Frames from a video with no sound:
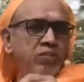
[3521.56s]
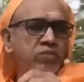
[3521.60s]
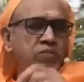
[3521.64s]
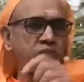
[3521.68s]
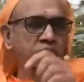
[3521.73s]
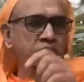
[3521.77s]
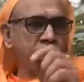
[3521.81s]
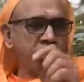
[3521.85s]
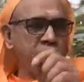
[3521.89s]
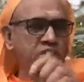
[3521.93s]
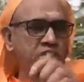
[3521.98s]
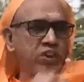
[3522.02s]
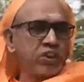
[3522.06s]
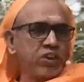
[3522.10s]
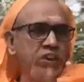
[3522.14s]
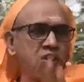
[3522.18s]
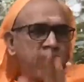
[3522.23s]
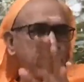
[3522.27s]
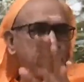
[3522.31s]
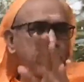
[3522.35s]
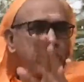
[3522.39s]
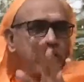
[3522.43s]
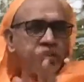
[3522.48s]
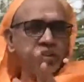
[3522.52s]
at 50
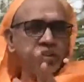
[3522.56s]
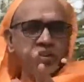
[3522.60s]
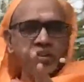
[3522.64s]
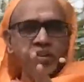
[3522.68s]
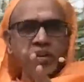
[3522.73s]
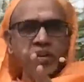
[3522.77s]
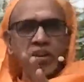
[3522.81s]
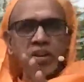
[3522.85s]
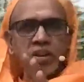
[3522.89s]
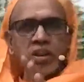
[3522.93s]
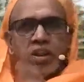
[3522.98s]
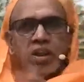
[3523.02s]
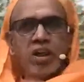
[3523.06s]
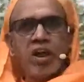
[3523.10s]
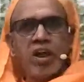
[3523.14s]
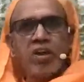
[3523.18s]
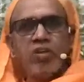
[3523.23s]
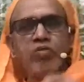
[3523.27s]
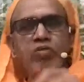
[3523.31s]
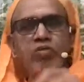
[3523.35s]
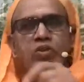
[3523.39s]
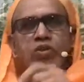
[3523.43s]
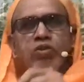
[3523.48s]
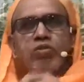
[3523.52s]
degrees
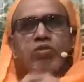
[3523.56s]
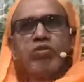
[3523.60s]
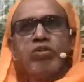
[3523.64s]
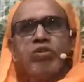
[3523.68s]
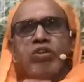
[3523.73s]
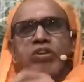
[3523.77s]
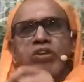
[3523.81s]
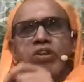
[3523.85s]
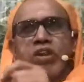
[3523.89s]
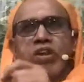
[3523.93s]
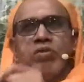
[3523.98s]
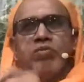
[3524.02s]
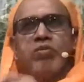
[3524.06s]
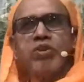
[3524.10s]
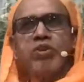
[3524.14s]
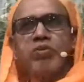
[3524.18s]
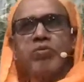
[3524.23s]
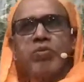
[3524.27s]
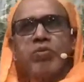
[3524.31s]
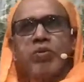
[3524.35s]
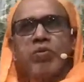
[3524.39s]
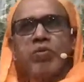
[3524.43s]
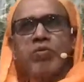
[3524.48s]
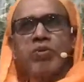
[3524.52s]
and we do the same
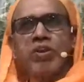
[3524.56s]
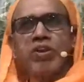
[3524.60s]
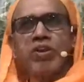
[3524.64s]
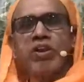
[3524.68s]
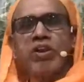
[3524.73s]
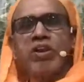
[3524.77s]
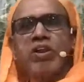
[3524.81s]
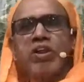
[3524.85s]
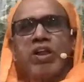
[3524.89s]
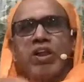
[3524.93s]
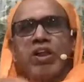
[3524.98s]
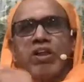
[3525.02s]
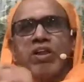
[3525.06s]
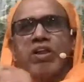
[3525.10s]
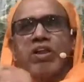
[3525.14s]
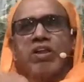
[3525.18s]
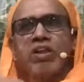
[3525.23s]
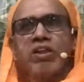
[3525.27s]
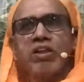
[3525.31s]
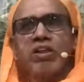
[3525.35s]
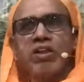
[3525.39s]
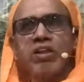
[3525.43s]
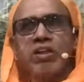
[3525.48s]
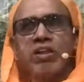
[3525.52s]
experiment at
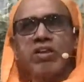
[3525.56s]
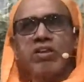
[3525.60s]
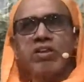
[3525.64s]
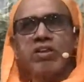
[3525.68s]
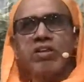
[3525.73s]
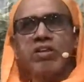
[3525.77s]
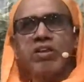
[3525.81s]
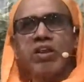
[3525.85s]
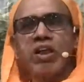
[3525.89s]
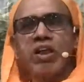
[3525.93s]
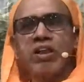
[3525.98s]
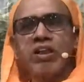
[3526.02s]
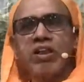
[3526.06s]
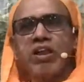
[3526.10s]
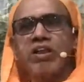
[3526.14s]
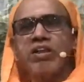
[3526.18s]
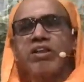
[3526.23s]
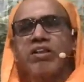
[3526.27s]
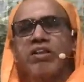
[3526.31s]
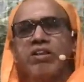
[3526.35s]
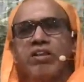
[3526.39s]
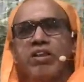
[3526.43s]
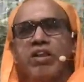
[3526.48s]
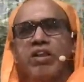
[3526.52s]
100 degrees and
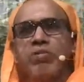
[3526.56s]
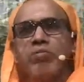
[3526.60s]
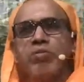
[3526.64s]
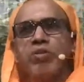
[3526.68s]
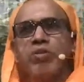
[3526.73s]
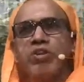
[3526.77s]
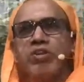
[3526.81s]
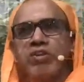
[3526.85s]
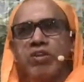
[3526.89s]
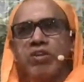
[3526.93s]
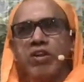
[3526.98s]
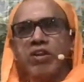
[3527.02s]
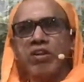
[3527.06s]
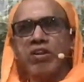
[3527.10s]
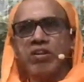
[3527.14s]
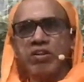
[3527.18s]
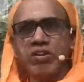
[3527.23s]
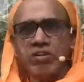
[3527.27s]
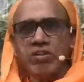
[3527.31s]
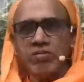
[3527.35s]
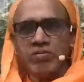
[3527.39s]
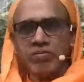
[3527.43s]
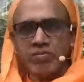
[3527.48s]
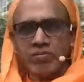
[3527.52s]
get the same
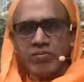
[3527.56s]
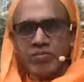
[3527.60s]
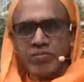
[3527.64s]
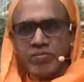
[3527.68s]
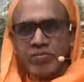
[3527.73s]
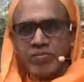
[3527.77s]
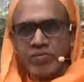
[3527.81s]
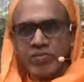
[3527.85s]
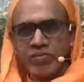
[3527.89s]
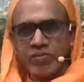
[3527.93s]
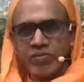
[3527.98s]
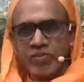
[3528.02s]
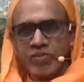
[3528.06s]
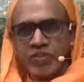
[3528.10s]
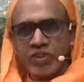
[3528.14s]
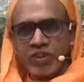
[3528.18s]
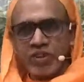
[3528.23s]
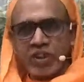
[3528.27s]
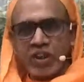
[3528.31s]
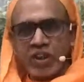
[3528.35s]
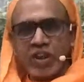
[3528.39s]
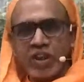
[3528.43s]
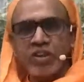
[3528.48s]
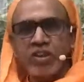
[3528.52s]
result.
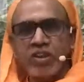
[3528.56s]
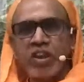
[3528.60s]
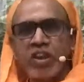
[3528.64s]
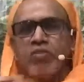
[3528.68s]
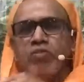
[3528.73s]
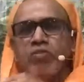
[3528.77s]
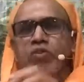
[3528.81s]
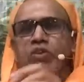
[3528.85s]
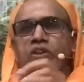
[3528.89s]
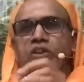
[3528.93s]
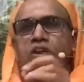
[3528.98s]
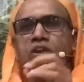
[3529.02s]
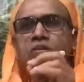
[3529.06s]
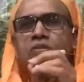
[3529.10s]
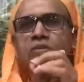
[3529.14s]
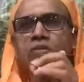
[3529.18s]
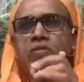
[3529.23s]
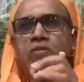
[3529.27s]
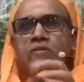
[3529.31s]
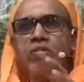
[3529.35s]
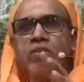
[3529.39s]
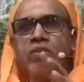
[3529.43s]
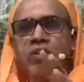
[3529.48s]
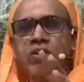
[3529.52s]
And then we
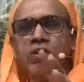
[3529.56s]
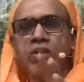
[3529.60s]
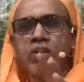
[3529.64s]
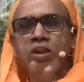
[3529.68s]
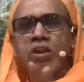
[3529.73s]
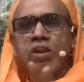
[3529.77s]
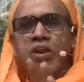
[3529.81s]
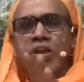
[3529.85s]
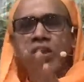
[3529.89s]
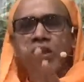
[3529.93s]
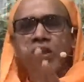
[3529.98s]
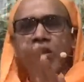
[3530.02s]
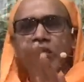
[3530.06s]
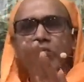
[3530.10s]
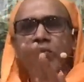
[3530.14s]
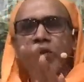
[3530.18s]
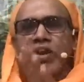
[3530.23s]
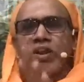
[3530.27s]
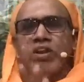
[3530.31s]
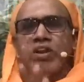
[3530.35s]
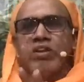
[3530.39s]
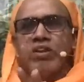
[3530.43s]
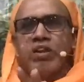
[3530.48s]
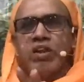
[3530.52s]
conclude
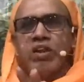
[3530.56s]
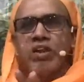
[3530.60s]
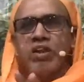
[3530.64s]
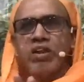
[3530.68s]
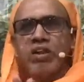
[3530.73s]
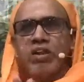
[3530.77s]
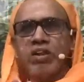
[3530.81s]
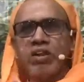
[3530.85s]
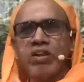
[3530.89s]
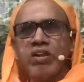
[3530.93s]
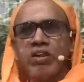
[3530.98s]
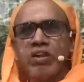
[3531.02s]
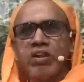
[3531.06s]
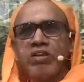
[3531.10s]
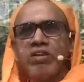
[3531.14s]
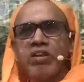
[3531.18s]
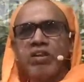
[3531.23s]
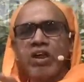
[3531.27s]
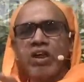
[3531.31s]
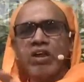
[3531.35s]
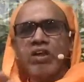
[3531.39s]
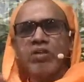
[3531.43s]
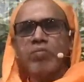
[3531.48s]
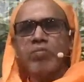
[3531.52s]
temperature
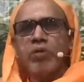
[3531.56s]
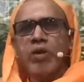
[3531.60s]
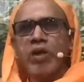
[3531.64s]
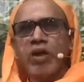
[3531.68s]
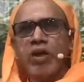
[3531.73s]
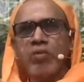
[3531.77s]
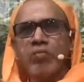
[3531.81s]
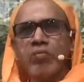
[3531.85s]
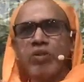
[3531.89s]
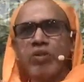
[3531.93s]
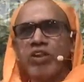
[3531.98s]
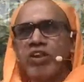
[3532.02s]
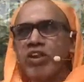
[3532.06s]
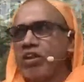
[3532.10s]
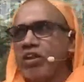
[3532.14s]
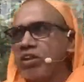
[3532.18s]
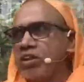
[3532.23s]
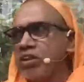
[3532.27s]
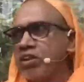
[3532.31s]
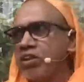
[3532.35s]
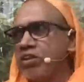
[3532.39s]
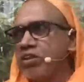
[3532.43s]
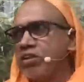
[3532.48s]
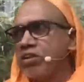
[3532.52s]
is not a parameter
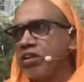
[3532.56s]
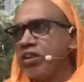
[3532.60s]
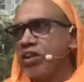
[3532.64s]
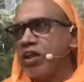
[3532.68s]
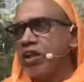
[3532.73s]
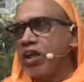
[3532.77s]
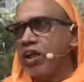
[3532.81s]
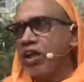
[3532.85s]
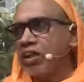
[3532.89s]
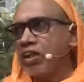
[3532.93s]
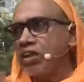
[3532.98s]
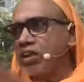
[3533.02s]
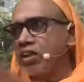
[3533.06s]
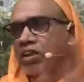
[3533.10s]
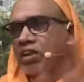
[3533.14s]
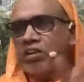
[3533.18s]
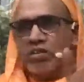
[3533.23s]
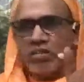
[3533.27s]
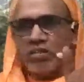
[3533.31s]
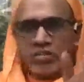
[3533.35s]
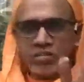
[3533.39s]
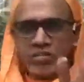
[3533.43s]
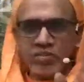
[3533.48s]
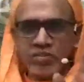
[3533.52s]
in this
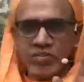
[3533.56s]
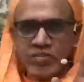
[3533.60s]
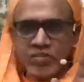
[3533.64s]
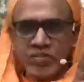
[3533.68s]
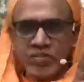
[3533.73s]
reaction.